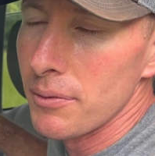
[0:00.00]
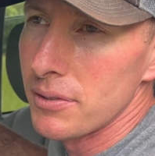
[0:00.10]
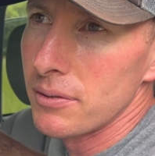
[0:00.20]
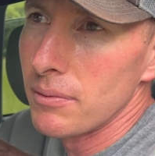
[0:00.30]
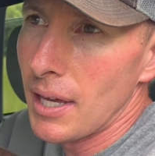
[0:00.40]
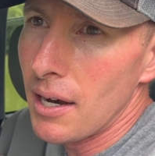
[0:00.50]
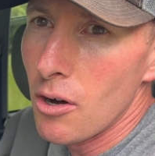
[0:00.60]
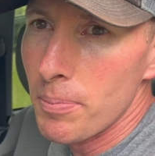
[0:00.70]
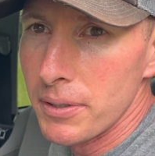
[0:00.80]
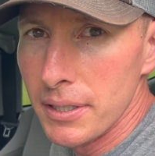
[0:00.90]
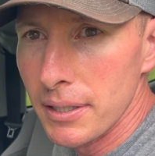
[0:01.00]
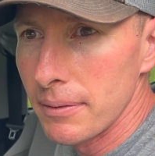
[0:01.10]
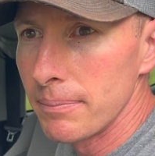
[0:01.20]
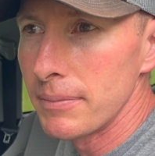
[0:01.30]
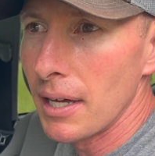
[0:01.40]
I was kind of hoping
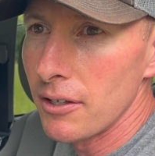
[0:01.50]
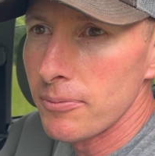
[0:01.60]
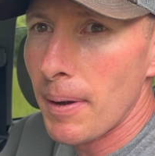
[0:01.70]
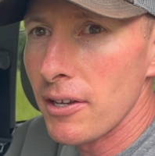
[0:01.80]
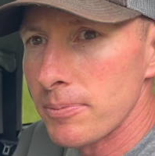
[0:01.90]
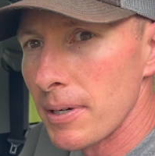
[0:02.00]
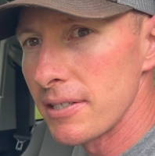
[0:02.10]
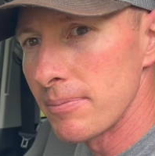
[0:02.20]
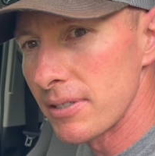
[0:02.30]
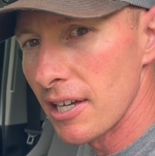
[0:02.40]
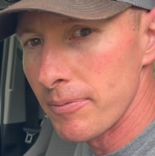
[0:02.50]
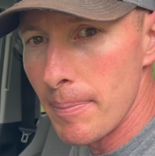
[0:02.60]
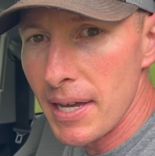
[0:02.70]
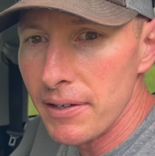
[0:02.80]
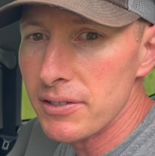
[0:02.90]
to kind of spot spray some stuff,
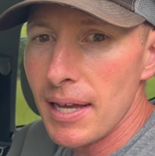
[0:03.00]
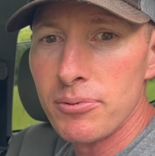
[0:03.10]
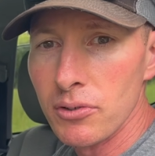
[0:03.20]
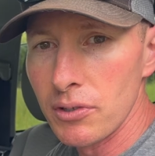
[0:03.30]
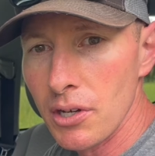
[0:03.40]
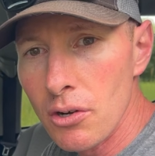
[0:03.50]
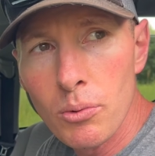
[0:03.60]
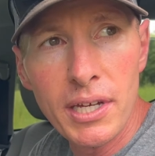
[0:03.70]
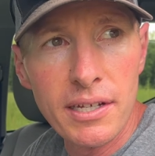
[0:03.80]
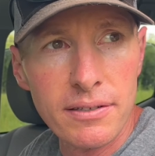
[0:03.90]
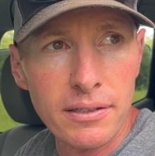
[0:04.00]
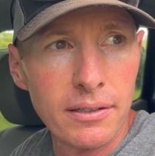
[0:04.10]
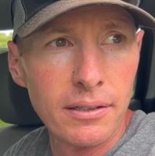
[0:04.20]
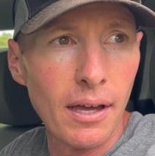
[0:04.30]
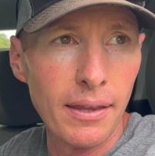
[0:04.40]
but man, there's absolutely no weeds
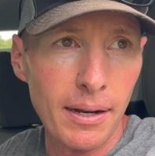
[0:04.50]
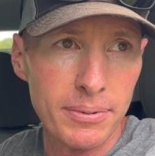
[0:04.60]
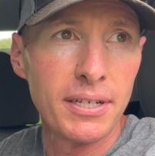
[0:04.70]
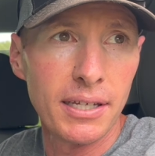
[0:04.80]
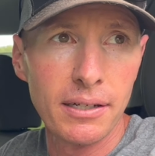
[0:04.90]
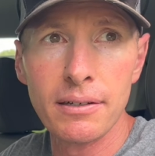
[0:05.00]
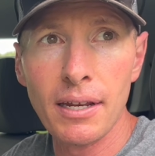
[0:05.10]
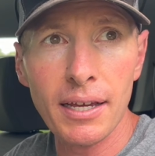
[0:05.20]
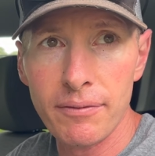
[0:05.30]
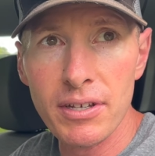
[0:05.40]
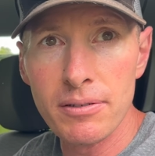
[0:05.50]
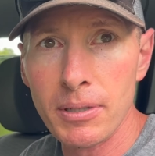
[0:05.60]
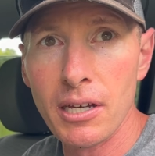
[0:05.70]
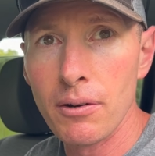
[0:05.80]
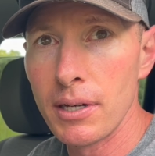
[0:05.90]
that I'm seeing that I can
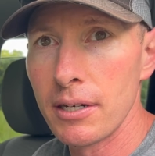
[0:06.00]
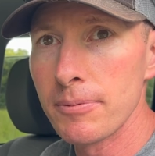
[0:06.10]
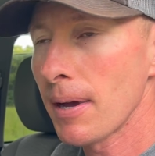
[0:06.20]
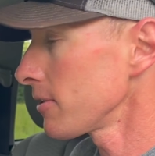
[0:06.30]
visibly go in and spot